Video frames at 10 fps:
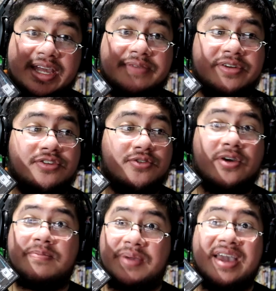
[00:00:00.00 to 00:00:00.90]
Even
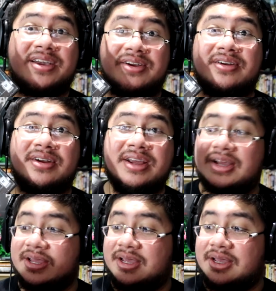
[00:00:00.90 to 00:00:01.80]
Troy Baker,
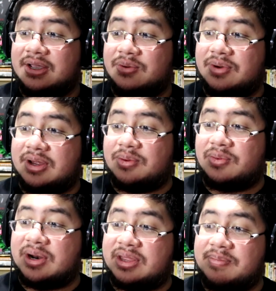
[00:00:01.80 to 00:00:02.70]

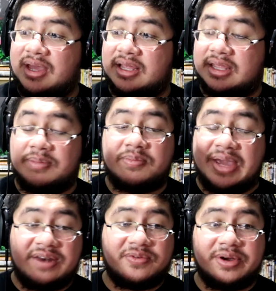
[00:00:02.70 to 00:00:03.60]
one of the the
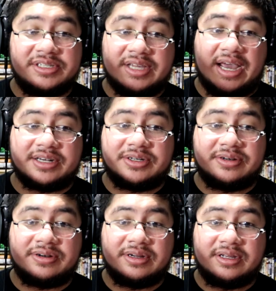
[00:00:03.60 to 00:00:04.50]
main voice
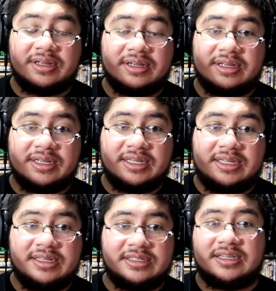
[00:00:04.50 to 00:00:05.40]
actor
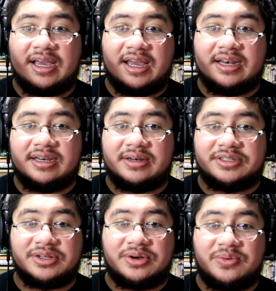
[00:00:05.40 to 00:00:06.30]
he said,
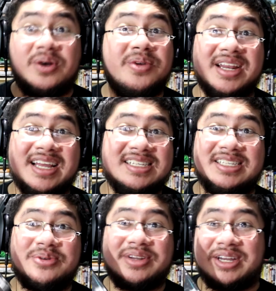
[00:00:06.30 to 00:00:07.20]
so when are we going to get a
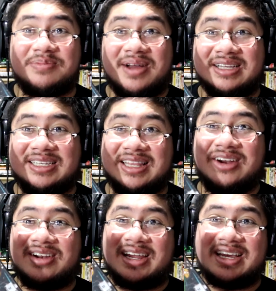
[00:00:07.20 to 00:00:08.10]
sequel to Gearbox? And
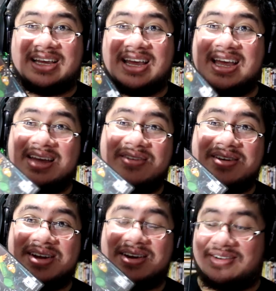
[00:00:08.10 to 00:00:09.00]
they were like, uh, we
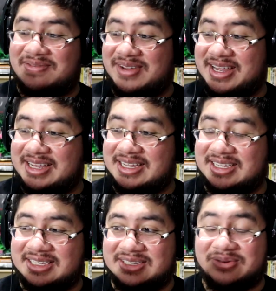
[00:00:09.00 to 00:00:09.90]
don't know. I'm like,
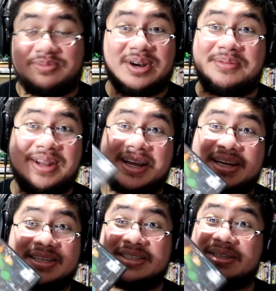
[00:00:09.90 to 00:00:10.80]
so we're probably not going
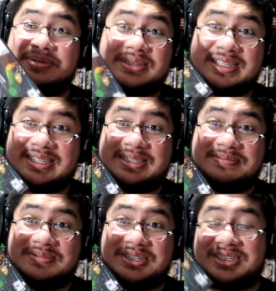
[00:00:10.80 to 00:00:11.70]
to get a sequel to this,
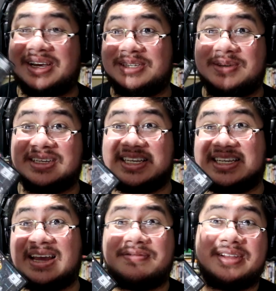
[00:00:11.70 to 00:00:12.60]
which sucks because they
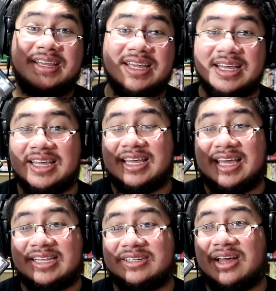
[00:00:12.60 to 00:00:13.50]
definitely
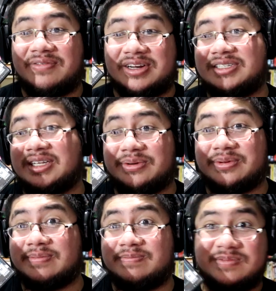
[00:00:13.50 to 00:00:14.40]
hinted off at a
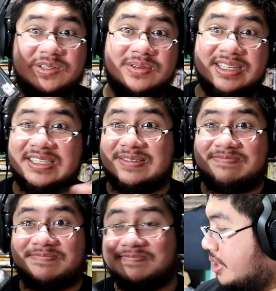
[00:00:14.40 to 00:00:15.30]
sequel to this.
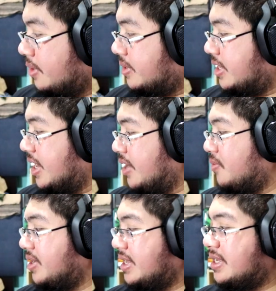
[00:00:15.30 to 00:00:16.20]
Okay,
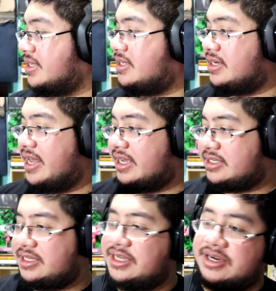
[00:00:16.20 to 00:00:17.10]
what is
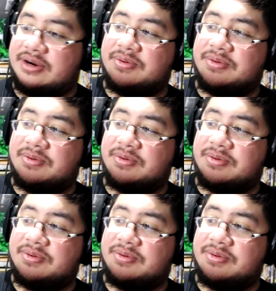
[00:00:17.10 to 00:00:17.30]
next here?